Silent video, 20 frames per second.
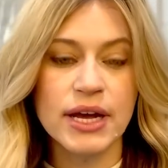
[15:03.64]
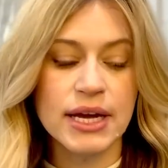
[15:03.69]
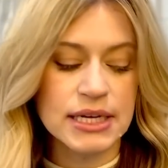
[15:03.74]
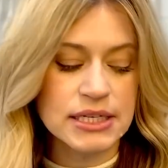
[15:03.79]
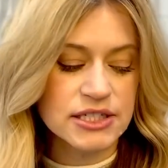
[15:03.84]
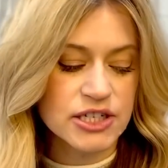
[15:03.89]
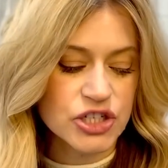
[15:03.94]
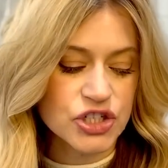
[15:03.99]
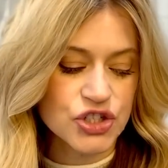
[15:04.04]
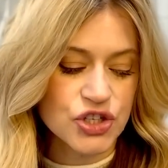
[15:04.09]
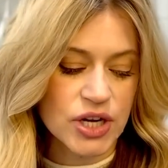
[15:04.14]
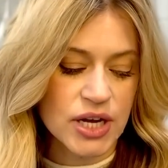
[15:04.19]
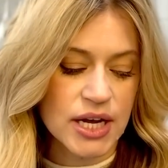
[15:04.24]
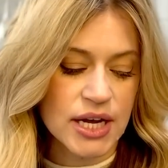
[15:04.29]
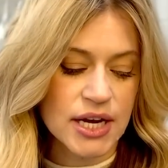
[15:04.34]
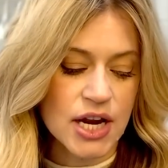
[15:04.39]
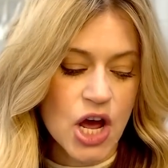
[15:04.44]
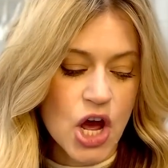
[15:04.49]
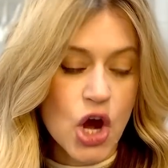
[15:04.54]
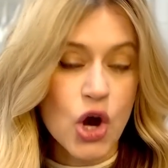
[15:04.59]

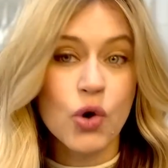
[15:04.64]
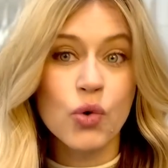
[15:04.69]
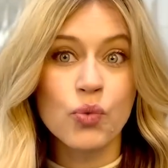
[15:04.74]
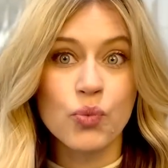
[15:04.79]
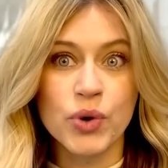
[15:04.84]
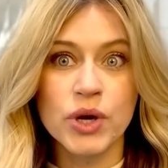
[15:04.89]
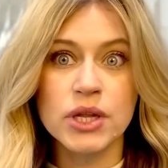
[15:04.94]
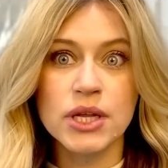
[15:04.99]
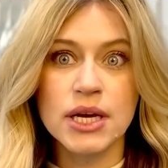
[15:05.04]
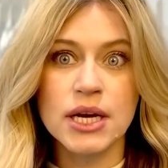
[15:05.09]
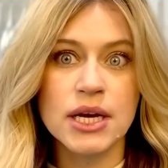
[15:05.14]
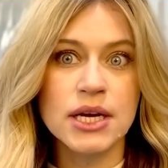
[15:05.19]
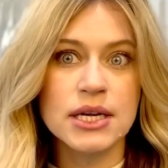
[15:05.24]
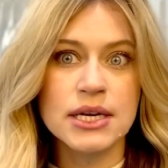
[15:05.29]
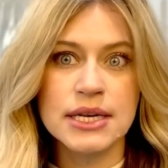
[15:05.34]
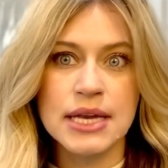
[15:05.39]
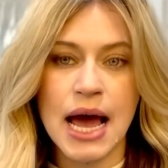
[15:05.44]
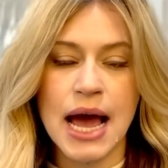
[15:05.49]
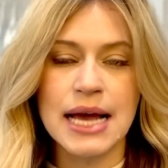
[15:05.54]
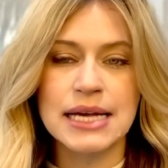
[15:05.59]
condition, really
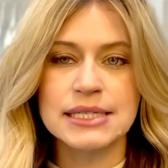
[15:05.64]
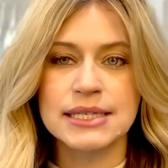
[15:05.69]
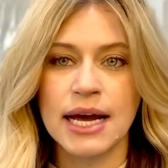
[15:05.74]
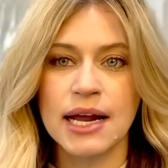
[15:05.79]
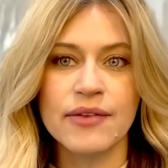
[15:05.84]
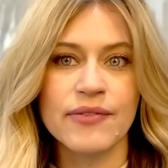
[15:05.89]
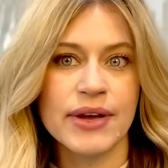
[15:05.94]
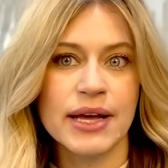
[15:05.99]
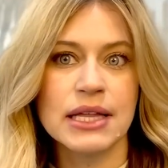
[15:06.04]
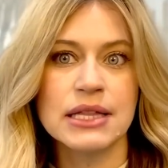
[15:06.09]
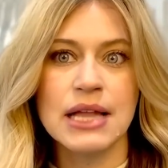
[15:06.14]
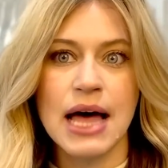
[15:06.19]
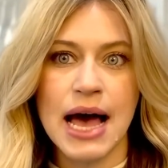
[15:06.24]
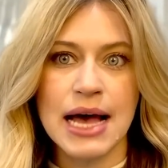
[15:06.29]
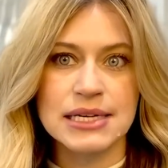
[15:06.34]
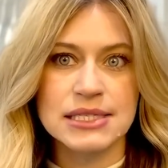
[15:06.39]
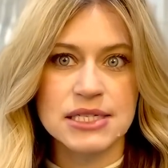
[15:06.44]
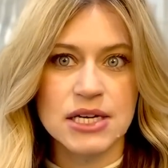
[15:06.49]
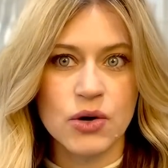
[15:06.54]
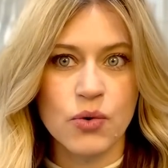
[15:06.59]
nice, kind of like
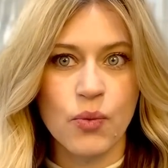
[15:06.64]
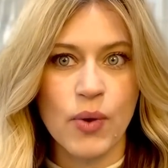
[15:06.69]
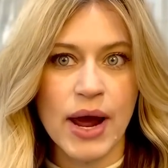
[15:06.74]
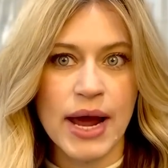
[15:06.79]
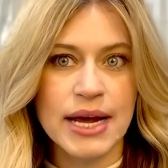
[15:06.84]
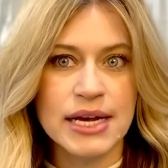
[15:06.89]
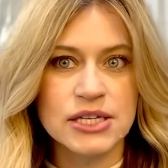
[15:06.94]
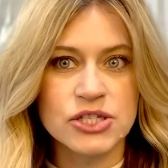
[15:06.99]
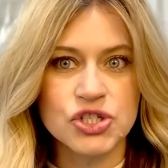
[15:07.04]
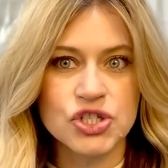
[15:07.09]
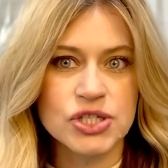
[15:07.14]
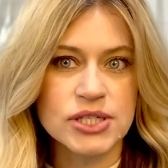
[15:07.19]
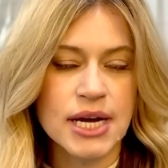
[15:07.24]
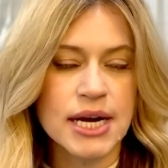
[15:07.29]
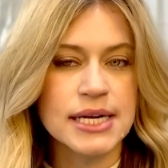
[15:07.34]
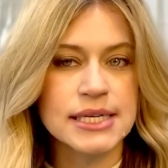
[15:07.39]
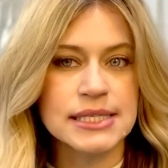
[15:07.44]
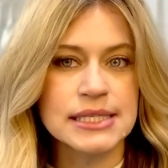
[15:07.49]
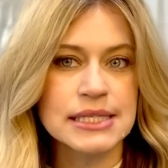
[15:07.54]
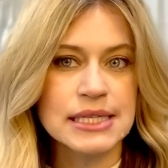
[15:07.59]
elastic waist, just kind
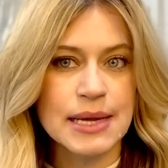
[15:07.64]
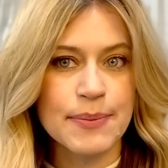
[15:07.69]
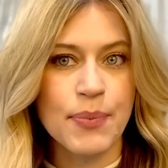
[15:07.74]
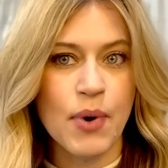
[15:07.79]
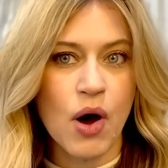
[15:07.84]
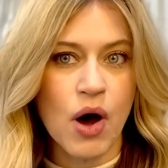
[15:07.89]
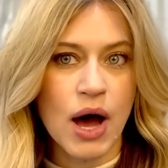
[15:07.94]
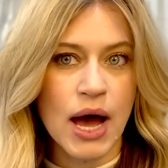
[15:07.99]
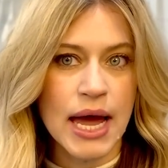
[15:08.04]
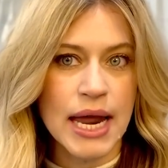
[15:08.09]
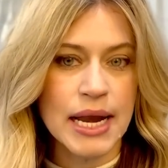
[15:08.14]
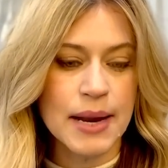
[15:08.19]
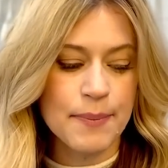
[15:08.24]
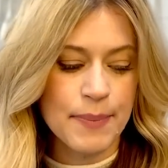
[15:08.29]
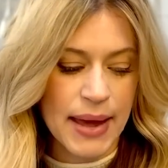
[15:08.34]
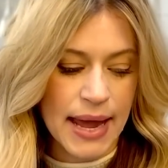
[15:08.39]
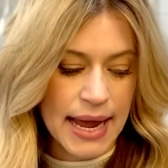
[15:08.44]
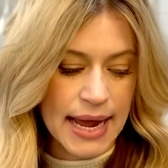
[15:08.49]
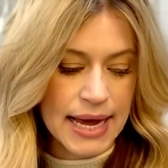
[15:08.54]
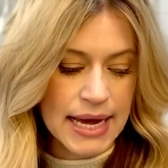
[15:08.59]
of slip on
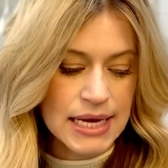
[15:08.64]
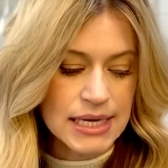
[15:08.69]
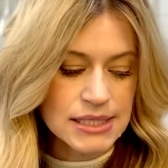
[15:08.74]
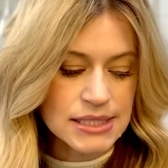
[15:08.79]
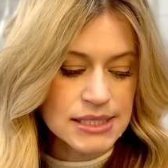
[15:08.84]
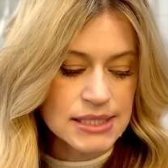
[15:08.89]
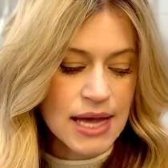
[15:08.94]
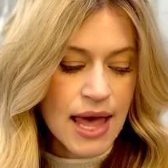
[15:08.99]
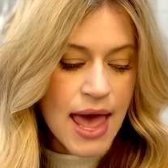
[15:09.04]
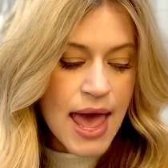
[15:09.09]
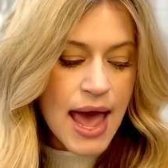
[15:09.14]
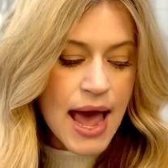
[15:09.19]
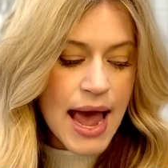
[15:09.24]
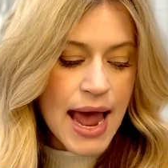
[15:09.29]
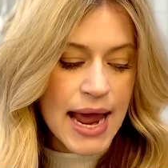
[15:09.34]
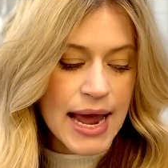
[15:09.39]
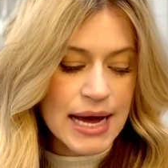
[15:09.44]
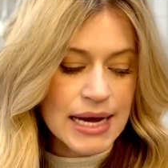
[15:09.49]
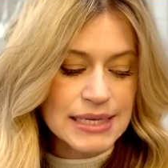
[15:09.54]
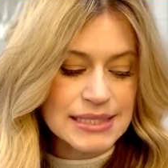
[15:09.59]
pants.
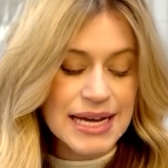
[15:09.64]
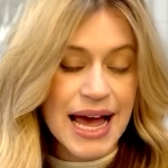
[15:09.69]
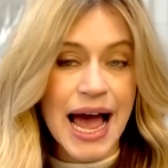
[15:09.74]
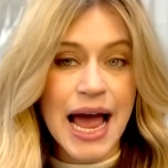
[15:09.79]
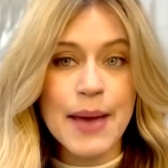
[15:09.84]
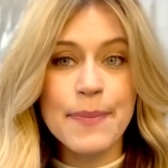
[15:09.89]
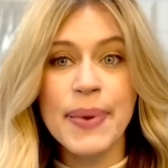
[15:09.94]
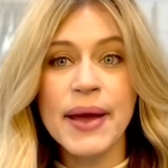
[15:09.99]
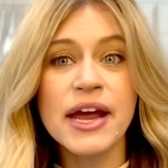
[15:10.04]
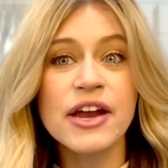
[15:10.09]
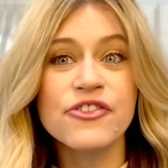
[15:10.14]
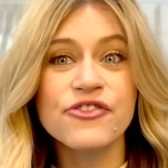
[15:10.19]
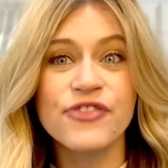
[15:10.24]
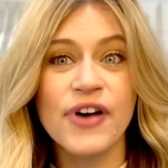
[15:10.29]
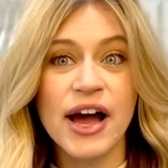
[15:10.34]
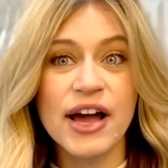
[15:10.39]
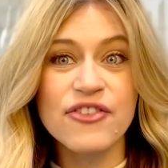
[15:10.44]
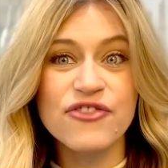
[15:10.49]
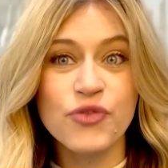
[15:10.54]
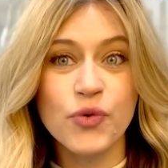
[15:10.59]
And I paid
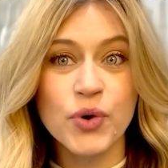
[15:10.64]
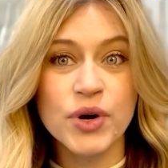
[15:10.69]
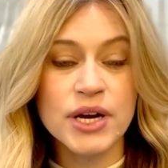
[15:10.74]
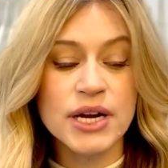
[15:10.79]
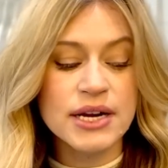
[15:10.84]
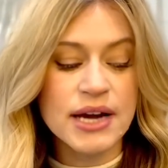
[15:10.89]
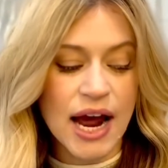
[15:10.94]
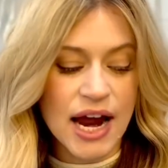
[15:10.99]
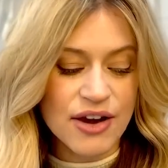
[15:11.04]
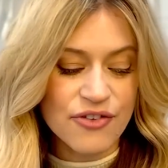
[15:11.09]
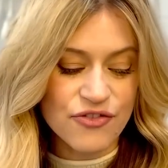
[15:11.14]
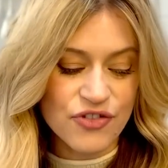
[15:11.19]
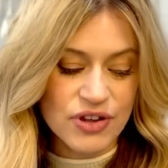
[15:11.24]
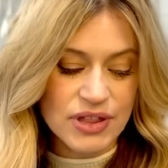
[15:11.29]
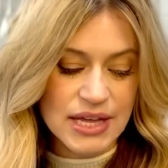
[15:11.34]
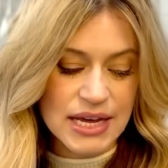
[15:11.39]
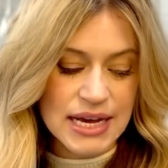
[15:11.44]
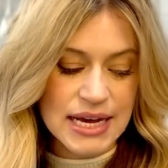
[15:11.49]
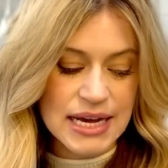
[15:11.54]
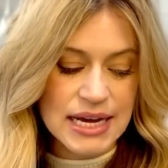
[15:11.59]
$5.49 for
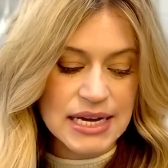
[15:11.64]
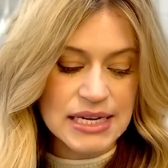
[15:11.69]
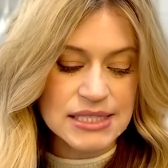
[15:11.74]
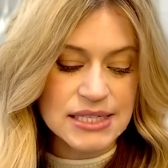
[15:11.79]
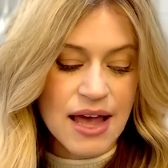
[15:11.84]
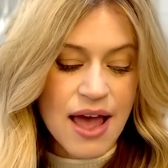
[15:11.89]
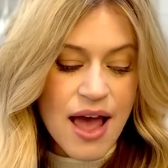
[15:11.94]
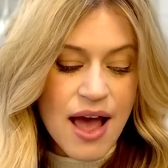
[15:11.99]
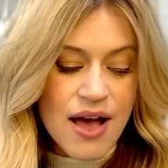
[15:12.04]
these.